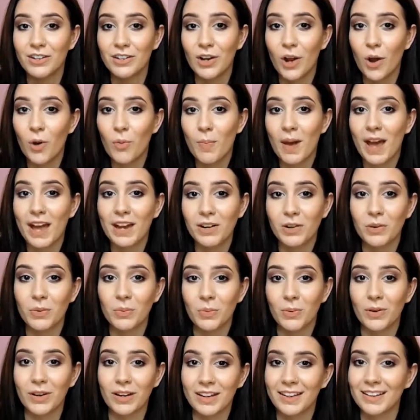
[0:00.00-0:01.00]
no matter
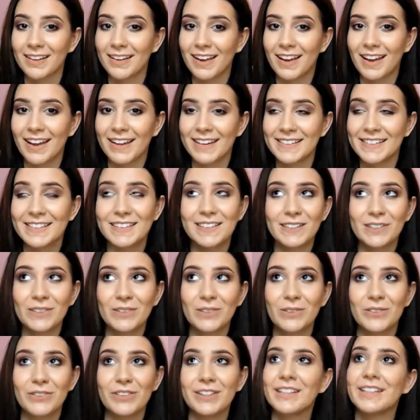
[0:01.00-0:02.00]
what,
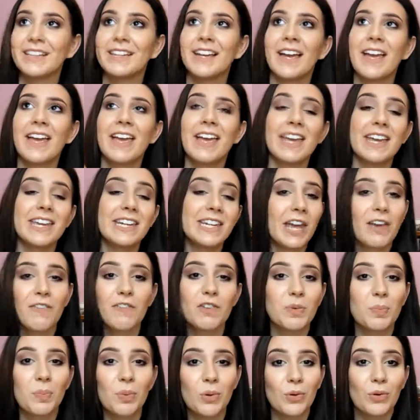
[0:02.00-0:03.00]
until the
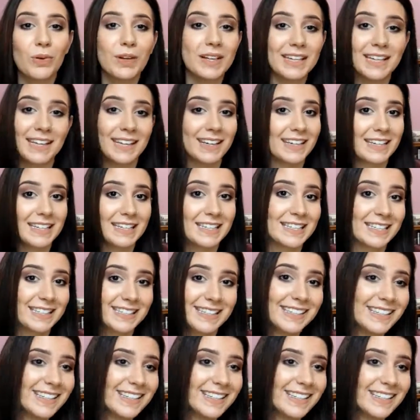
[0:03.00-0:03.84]
inevitable end.